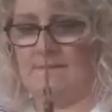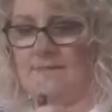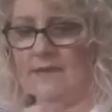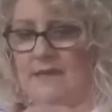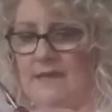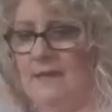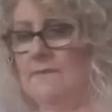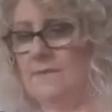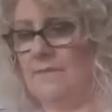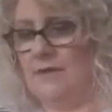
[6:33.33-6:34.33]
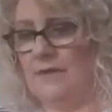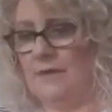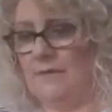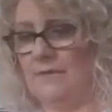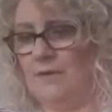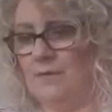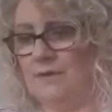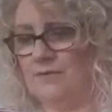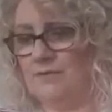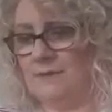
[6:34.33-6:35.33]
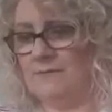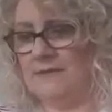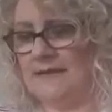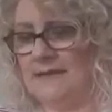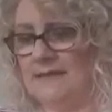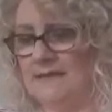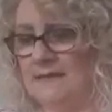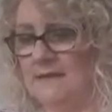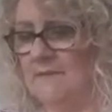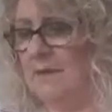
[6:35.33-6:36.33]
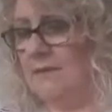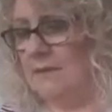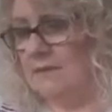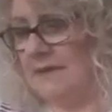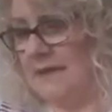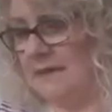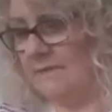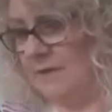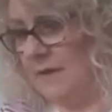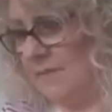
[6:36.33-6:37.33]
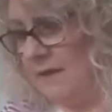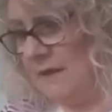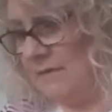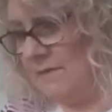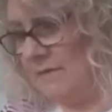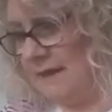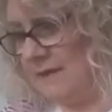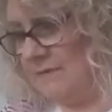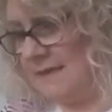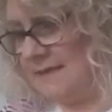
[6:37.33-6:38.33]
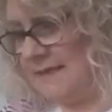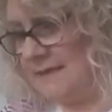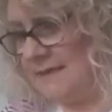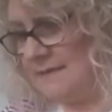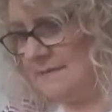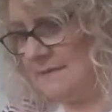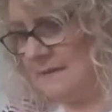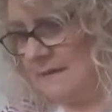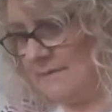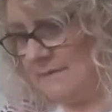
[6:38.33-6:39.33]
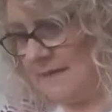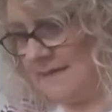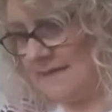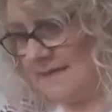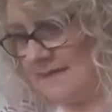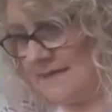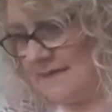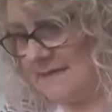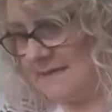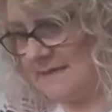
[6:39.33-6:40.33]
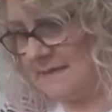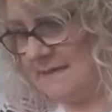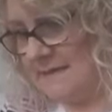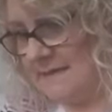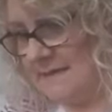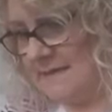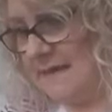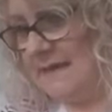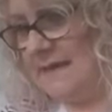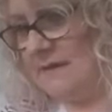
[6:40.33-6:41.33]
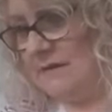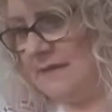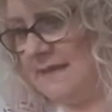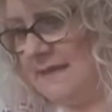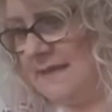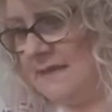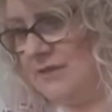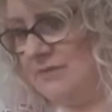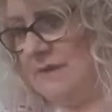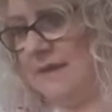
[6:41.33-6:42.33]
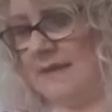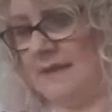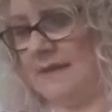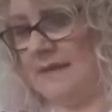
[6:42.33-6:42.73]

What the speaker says: Again, if you want a roundy hat, make a roundy hat for him. If you like a red hat, have a red hat. Any colour hat that you like.